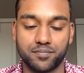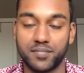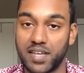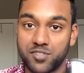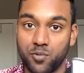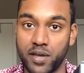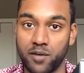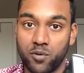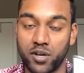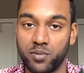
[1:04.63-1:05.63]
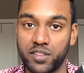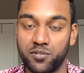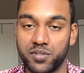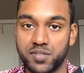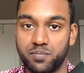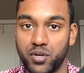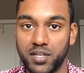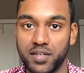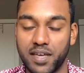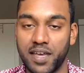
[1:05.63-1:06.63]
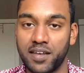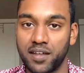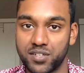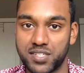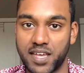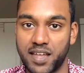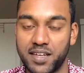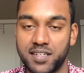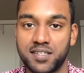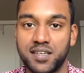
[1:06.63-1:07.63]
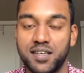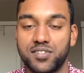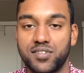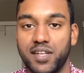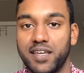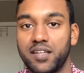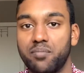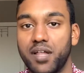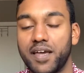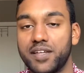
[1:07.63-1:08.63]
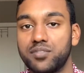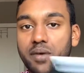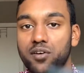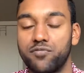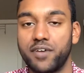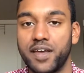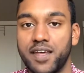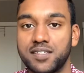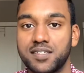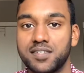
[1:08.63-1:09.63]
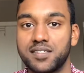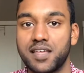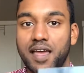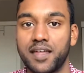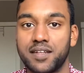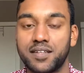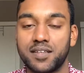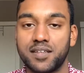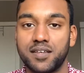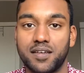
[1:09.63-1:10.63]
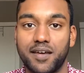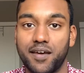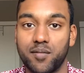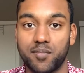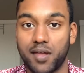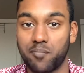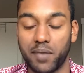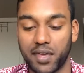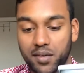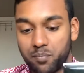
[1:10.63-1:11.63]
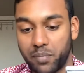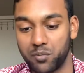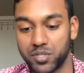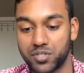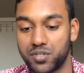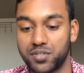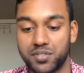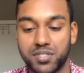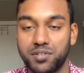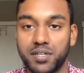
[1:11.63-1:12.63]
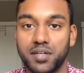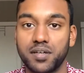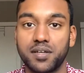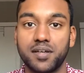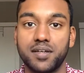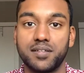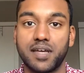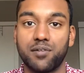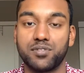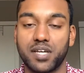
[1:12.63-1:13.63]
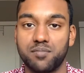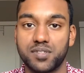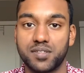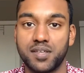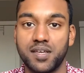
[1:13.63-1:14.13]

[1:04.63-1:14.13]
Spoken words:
that's why I want to read through this book and understand it so that I can apply it to my own finances and make big returns during downtimes.